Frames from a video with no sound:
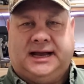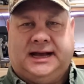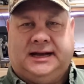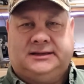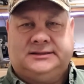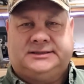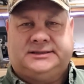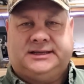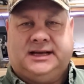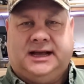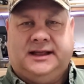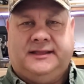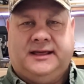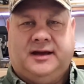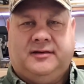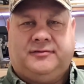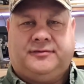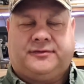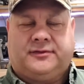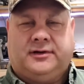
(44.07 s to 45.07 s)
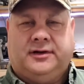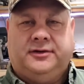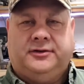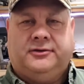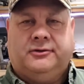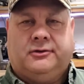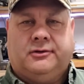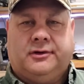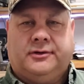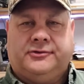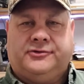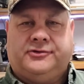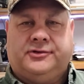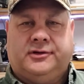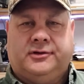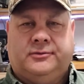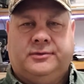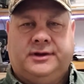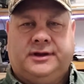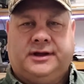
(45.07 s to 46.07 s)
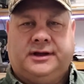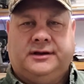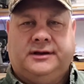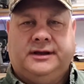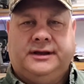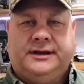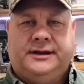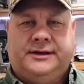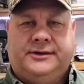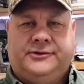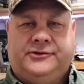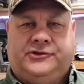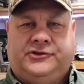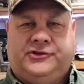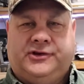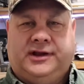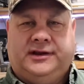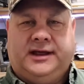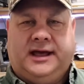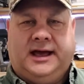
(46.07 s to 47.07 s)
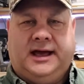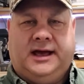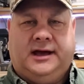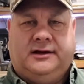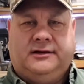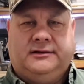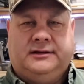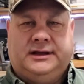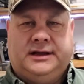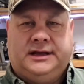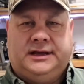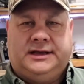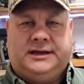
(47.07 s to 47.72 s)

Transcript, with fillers: outside that front door so that we can sit down,